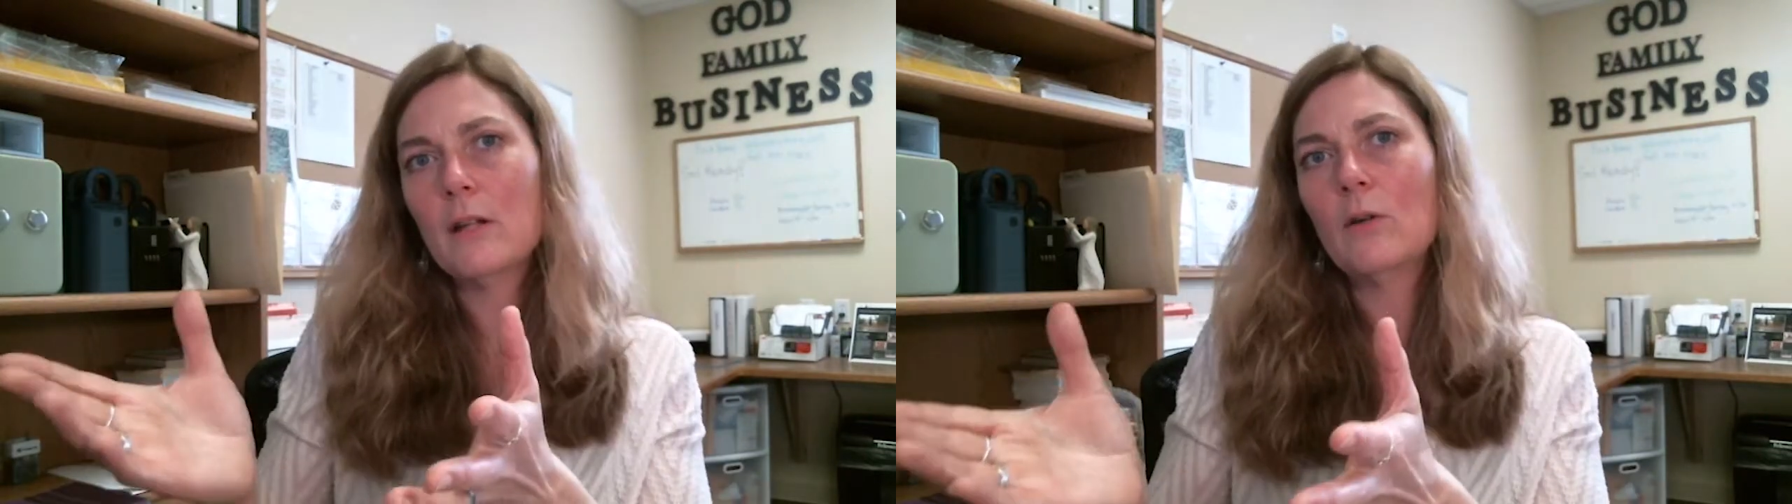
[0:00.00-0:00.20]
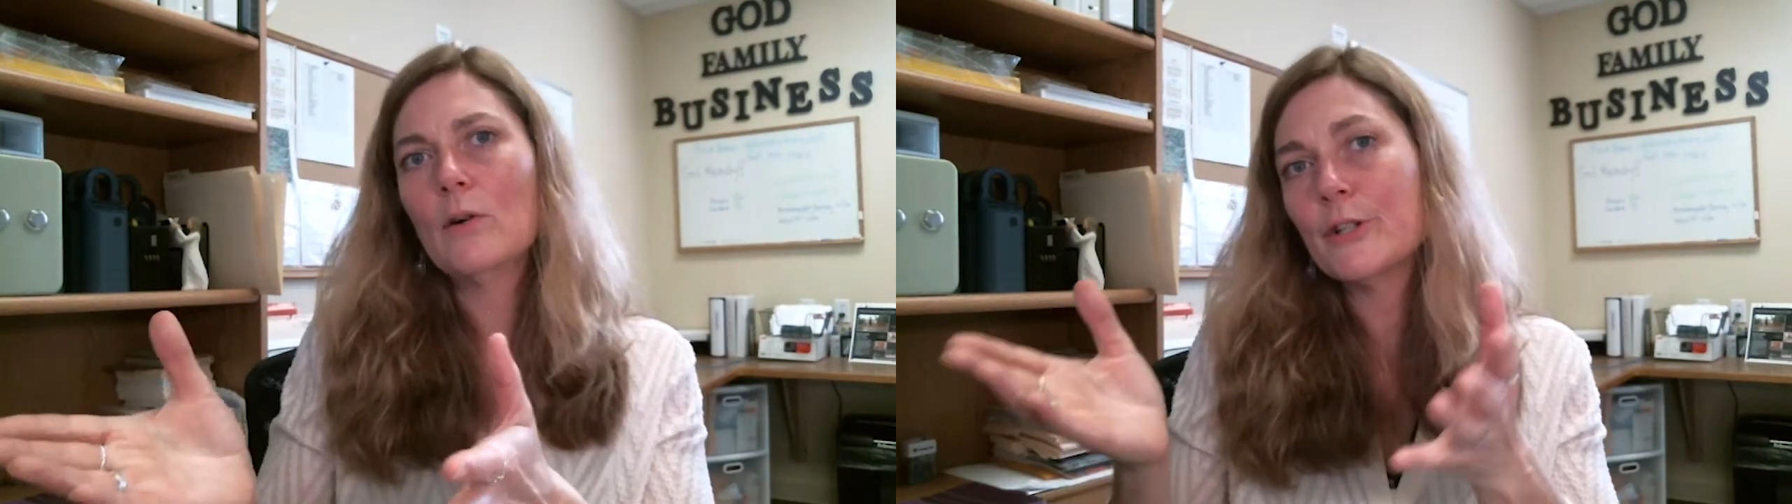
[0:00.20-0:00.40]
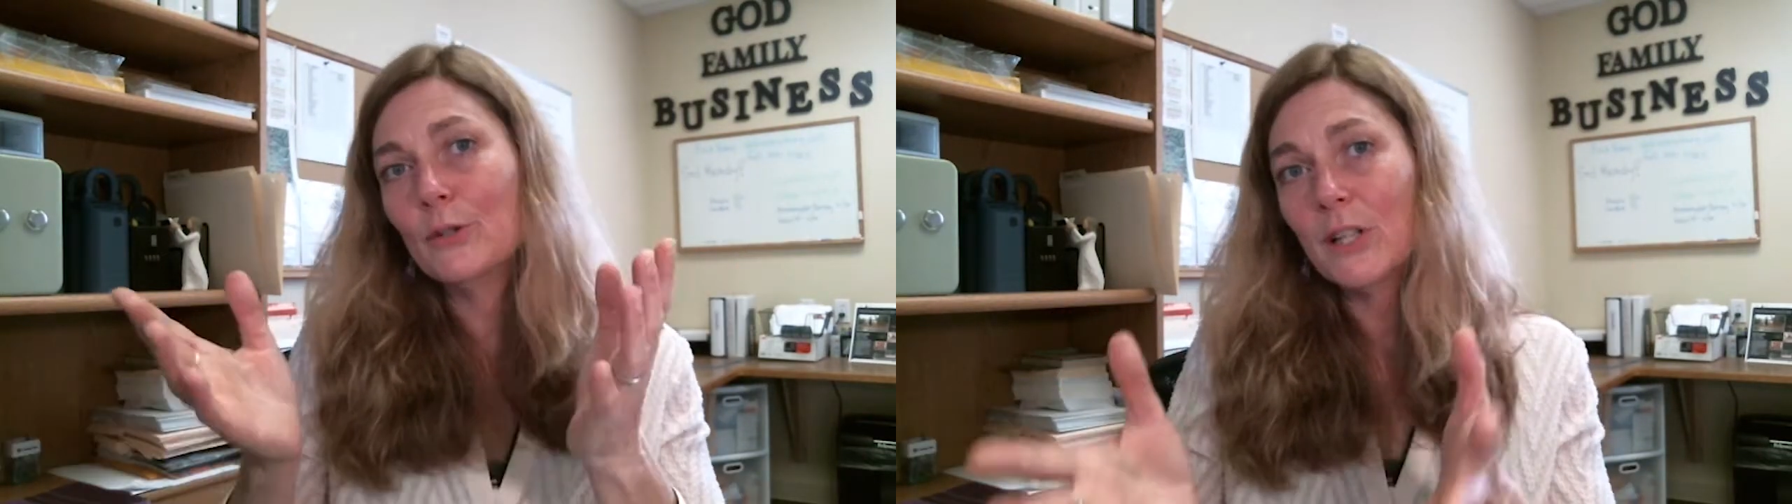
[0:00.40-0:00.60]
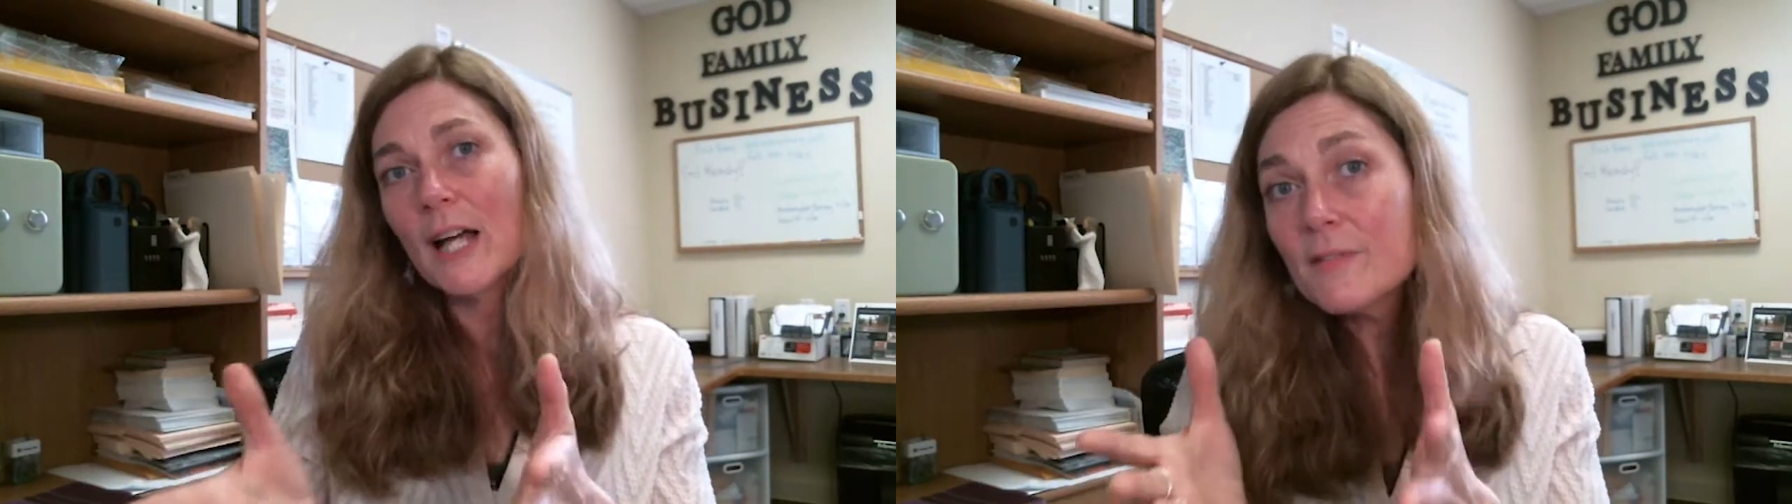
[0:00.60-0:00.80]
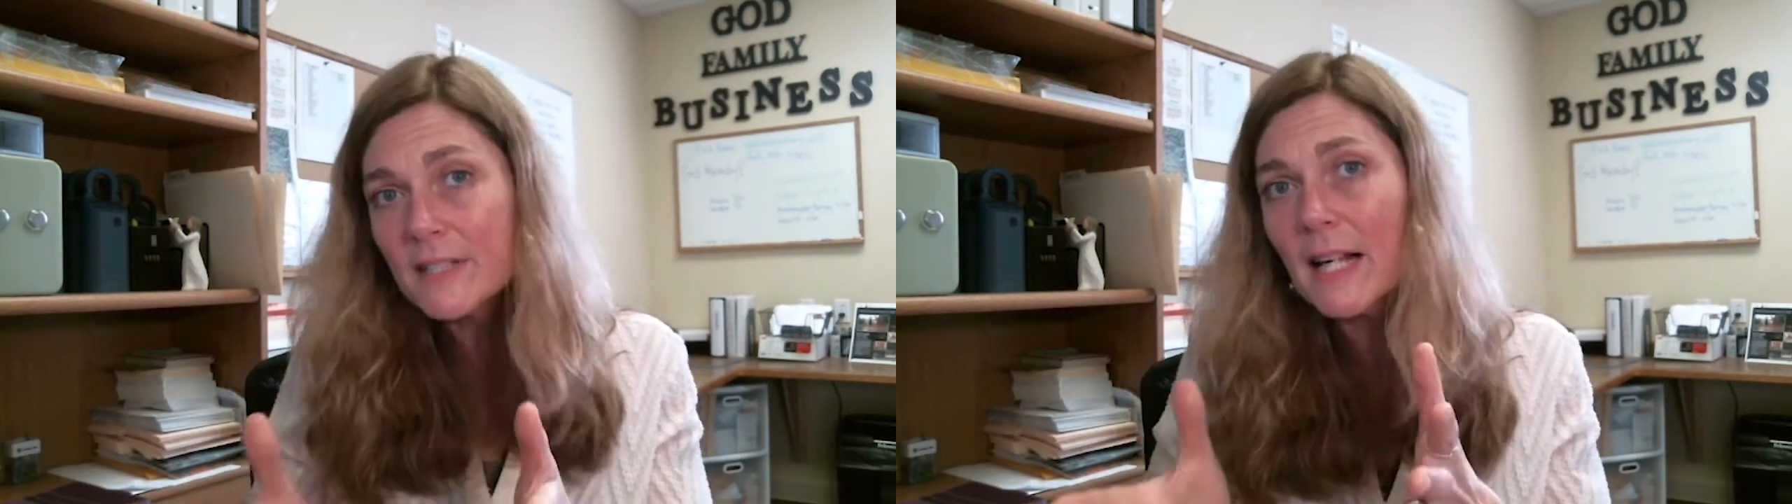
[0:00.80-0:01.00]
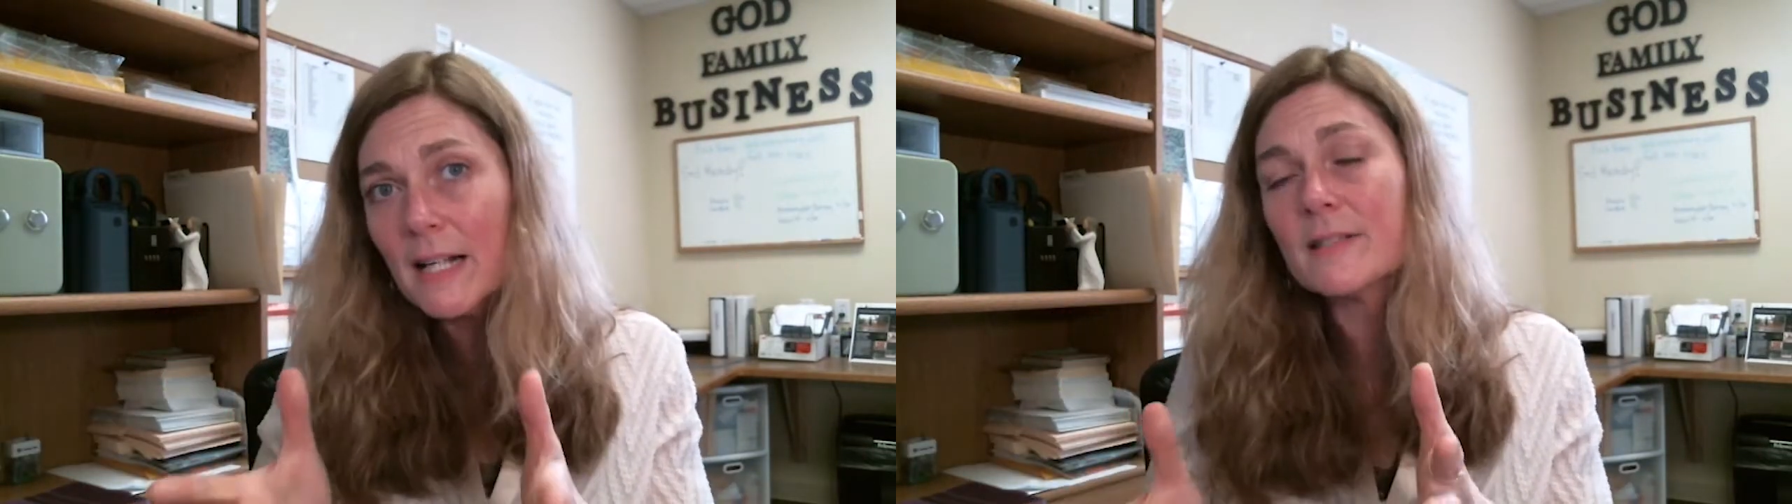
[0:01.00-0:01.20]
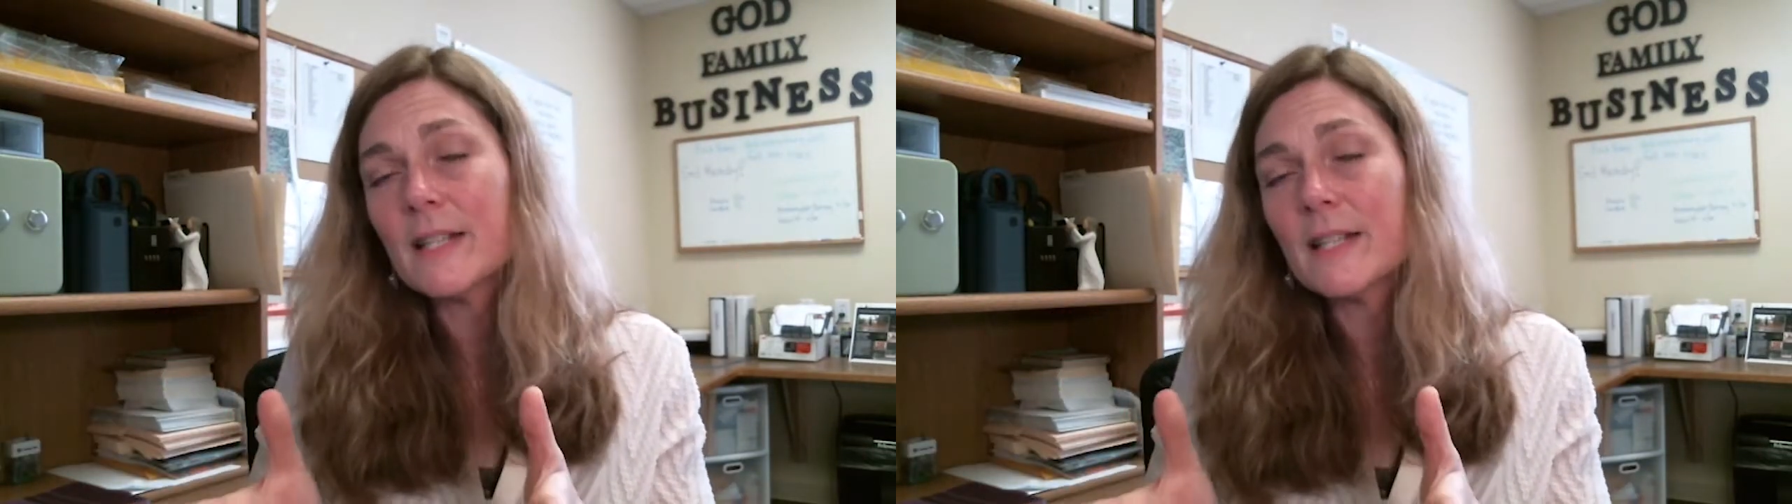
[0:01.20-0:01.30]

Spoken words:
Lord who loves us